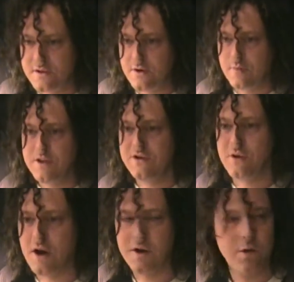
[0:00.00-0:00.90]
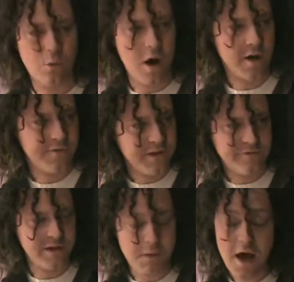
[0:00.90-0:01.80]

you're not going to walk 50